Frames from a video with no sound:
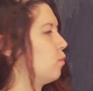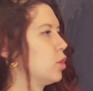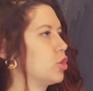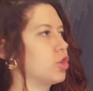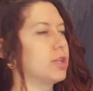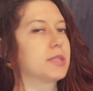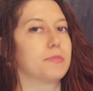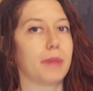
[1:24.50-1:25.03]

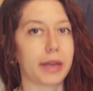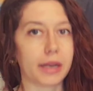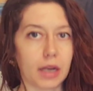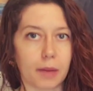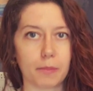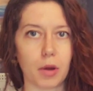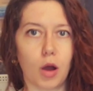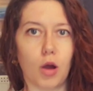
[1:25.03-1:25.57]
which is made
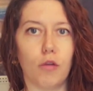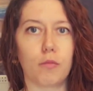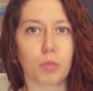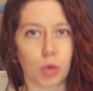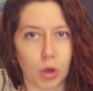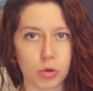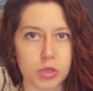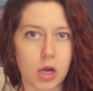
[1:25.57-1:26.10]
up of
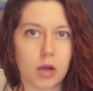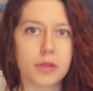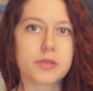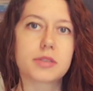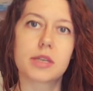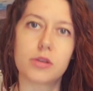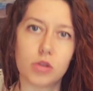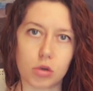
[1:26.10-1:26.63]
protons
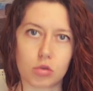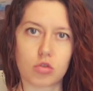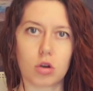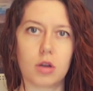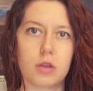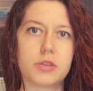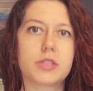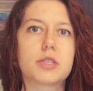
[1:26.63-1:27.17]
and
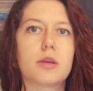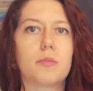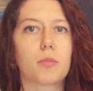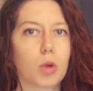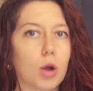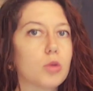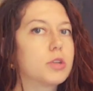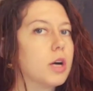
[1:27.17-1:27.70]
neutrons.
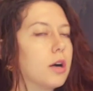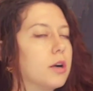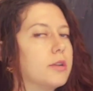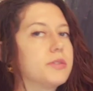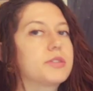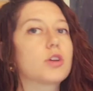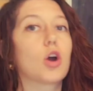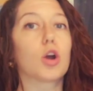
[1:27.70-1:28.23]

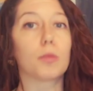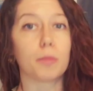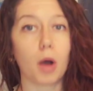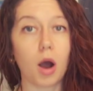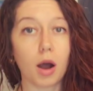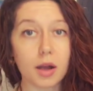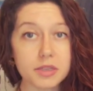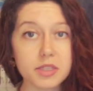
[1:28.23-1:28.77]
Protons are
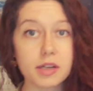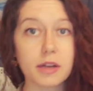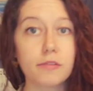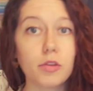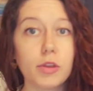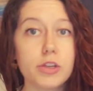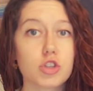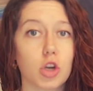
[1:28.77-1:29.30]

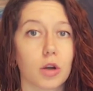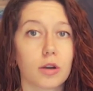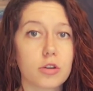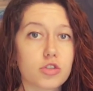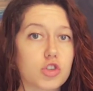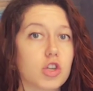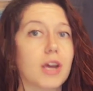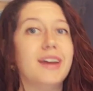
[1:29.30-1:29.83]
positively
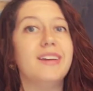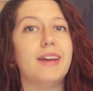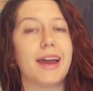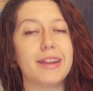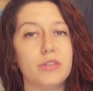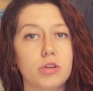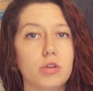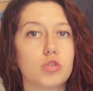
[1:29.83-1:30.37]
charged
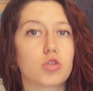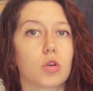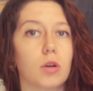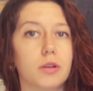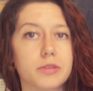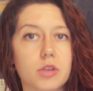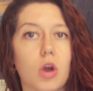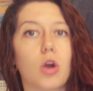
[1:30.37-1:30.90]
and
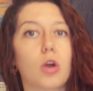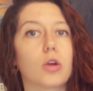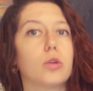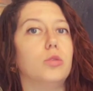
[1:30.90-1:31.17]
neutrons are